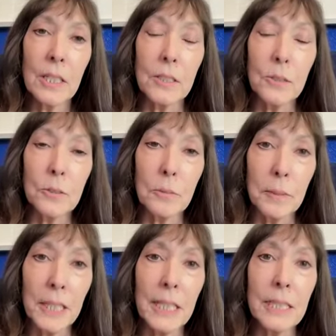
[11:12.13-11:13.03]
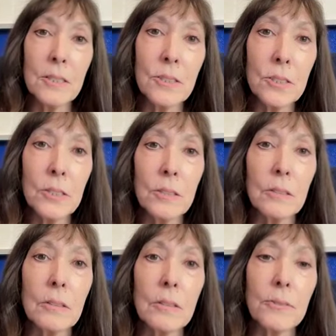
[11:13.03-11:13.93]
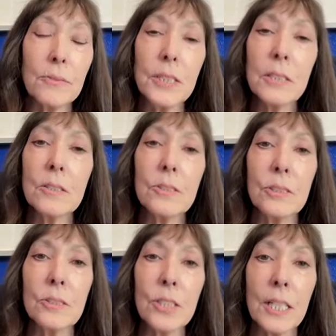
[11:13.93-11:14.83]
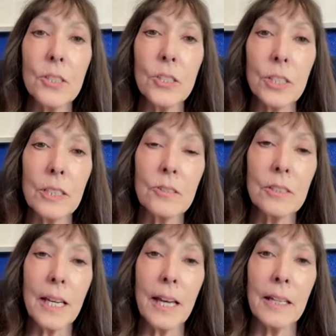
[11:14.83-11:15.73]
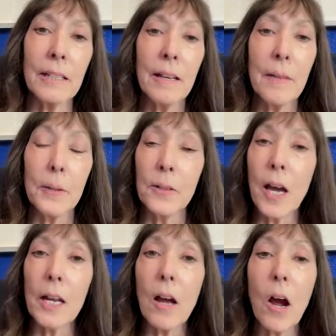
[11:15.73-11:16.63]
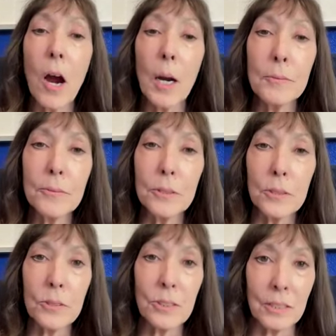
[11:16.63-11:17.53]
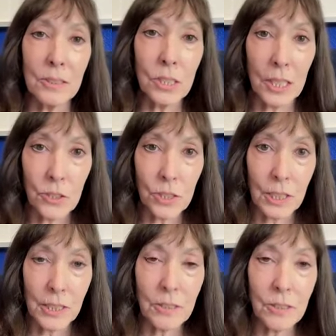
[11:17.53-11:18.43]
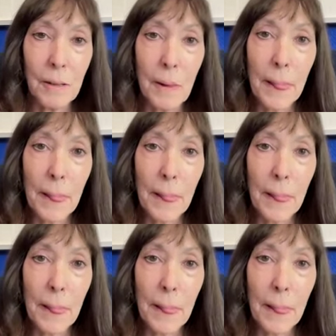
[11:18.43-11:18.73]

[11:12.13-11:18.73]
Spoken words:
you begin to feel the sensations, that they're not harmful sensations.